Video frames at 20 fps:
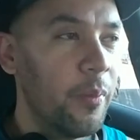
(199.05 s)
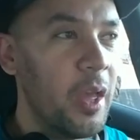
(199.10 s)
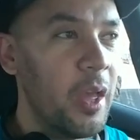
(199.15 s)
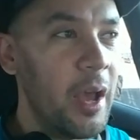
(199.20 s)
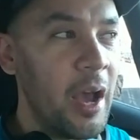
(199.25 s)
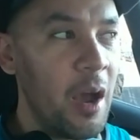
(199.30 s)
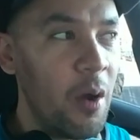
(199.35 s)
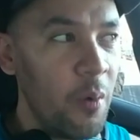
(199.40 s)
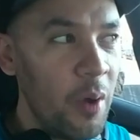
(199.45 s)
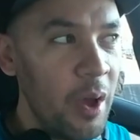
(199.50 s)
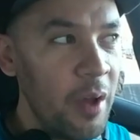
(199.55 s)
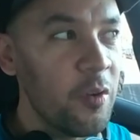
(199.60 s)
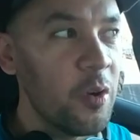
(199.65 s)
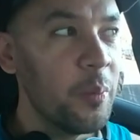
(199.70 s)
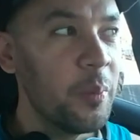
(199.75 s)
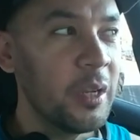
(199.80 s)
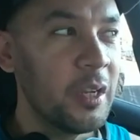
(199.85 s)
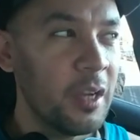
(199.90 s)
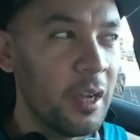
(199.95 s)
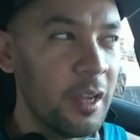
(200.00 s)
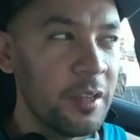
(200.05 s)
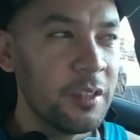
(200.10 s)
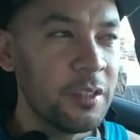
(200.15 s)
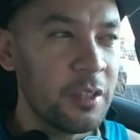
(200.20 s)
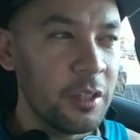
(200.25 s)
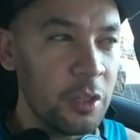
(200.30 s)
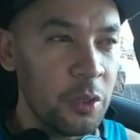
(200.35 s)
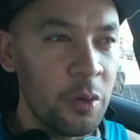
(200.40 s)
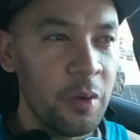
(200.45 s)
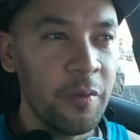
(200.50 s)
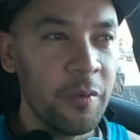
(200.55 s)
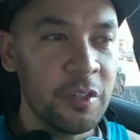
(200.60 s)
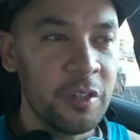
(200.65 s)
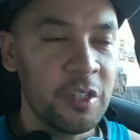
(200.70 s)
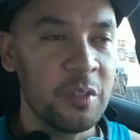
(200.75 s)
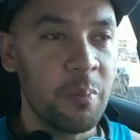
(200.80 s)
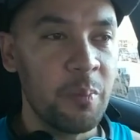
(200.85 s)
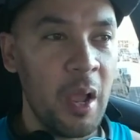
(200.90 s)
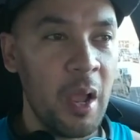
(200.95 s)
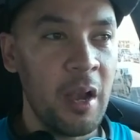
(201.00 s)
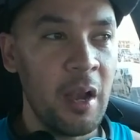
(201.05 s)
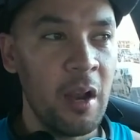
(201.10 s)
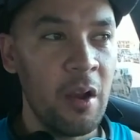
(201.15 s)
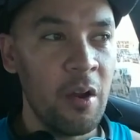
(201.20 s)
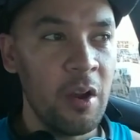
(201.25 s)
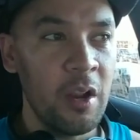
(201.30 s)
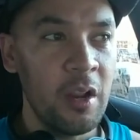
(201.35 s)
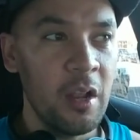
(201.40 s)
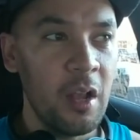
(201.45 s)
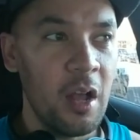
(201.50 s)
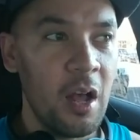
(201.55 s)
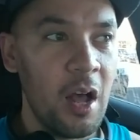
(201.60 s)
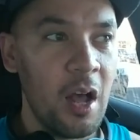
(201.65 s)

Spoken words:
However, because the universe is binary,